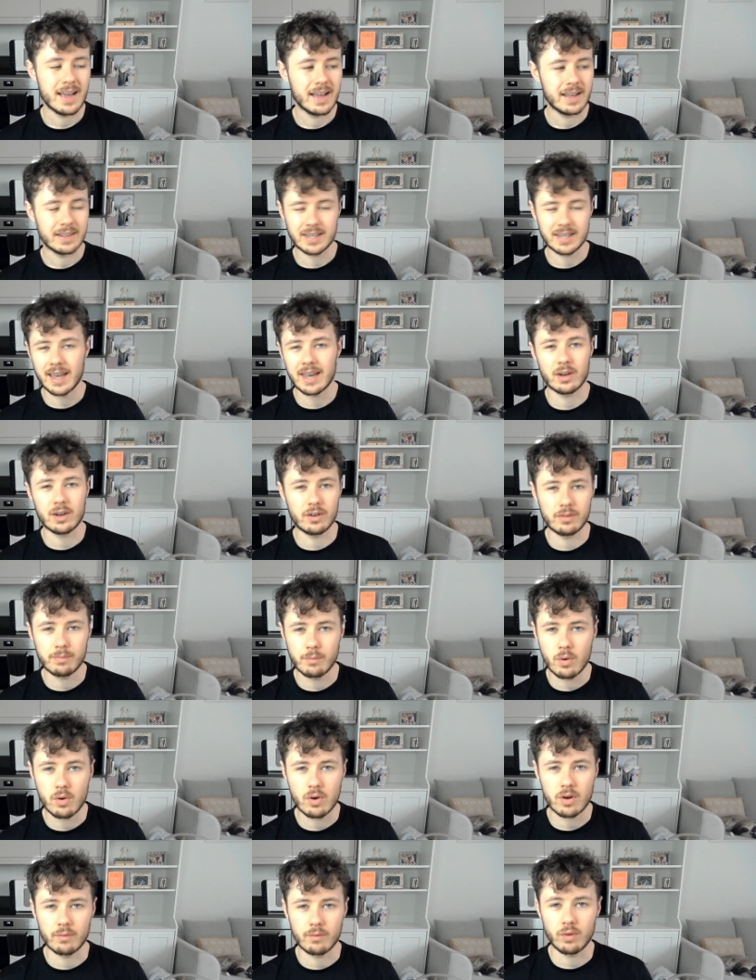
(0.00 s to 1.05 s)
taking off
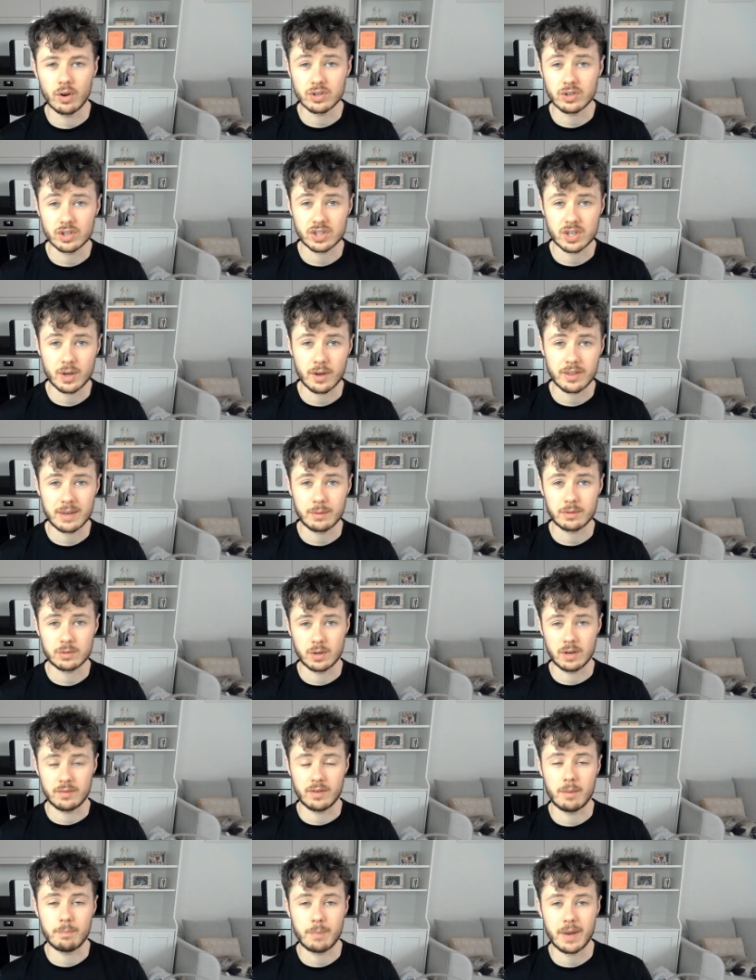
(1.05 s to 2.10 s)
Morgan Rogers, who I think was one
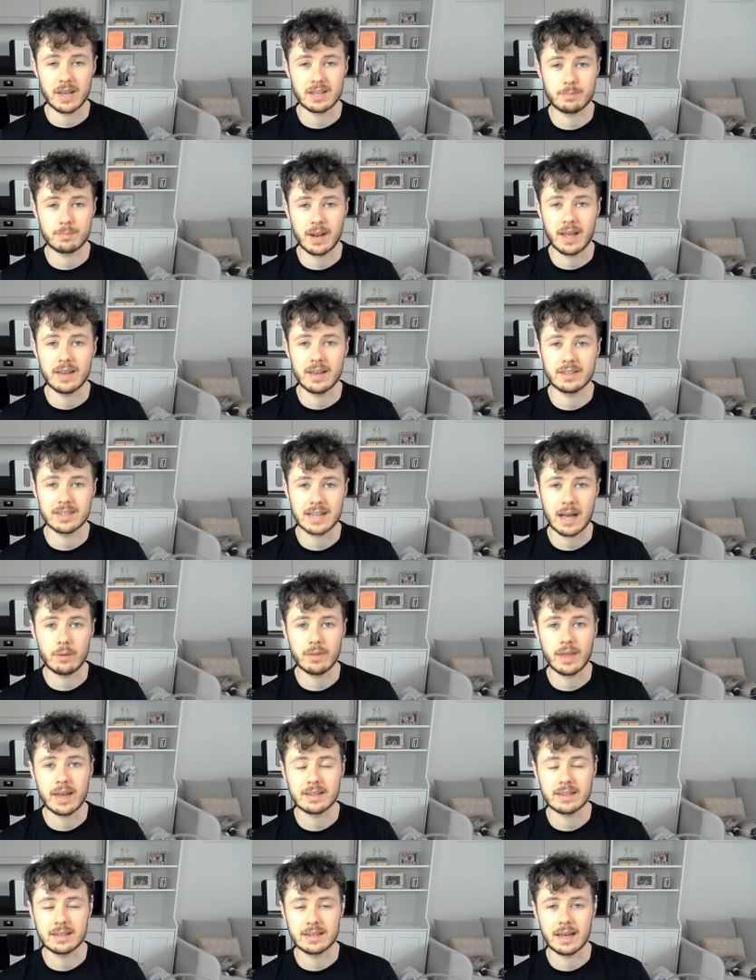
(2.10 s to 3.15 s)
of our best players out
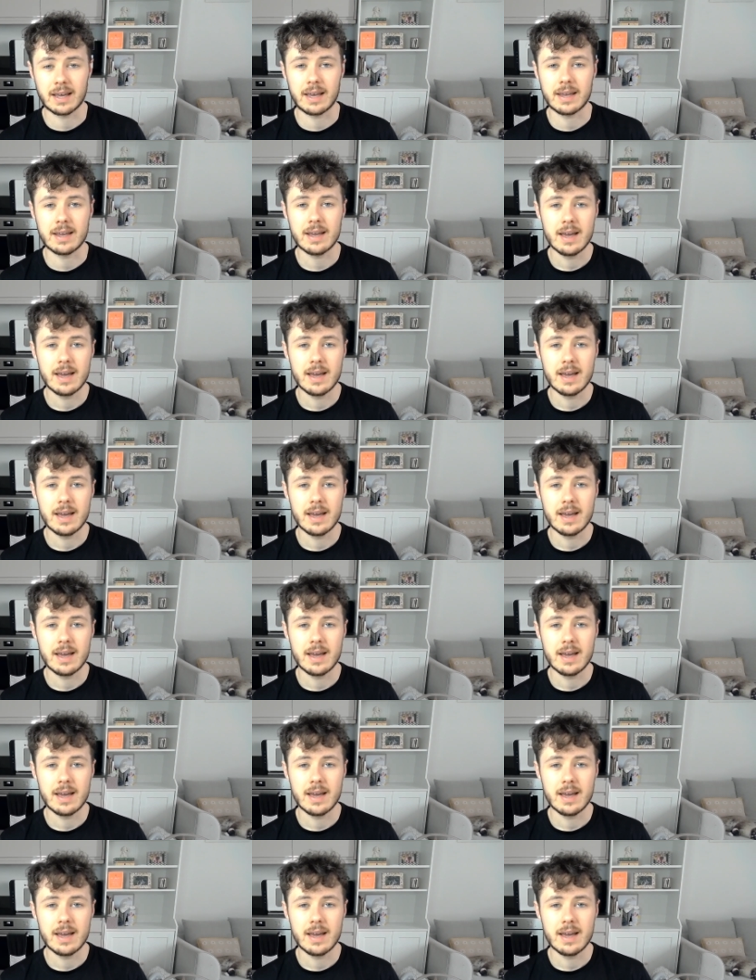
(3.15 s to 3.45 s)
there today,